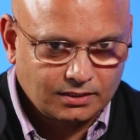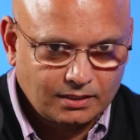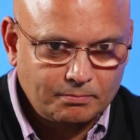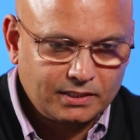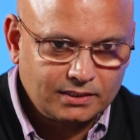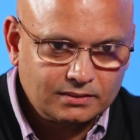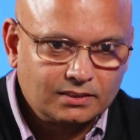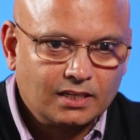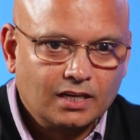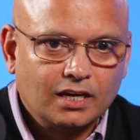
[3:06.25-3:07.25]
companies
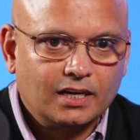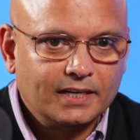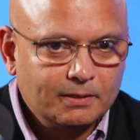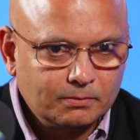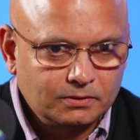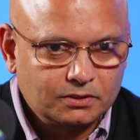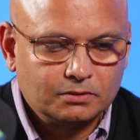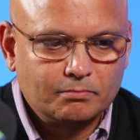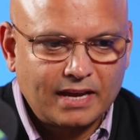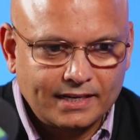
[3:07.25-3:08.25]
are able
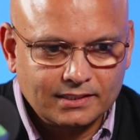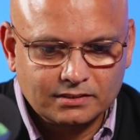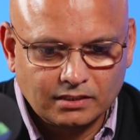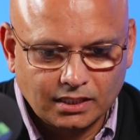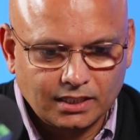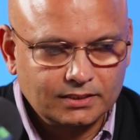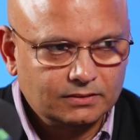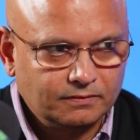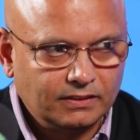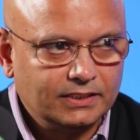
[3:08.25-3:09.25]
to manage
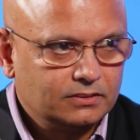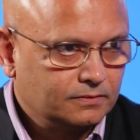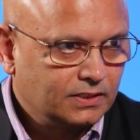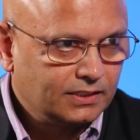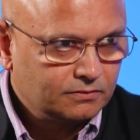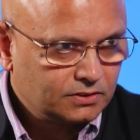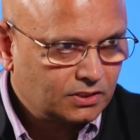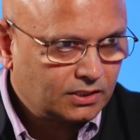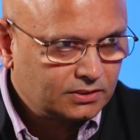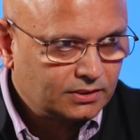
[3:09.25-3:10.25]
large fleets of their
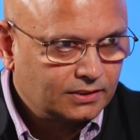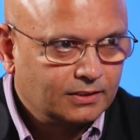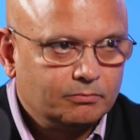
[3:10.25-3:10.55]
infrastructure